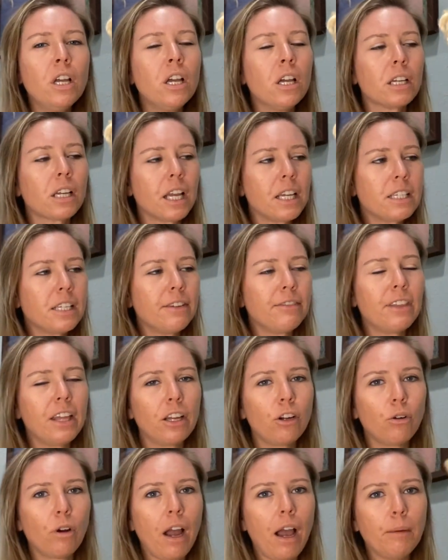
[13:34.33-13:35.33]
because if they
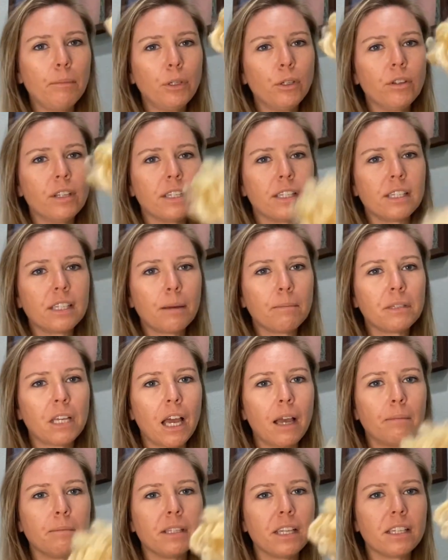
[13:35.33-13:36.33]
grab you, then
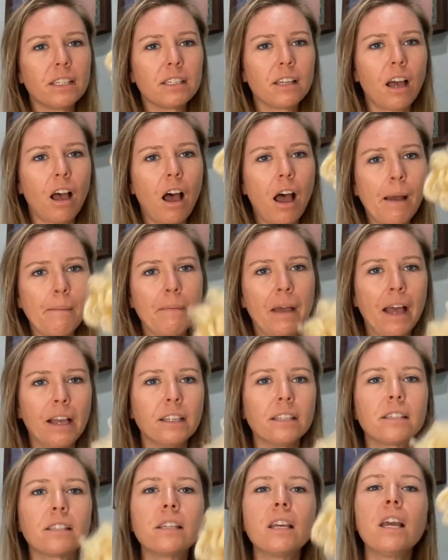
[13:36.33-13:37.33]
sometimes it's a hot
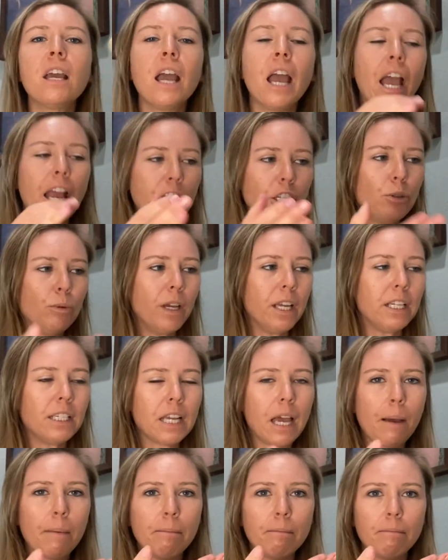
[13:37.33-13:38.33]
mess and you end up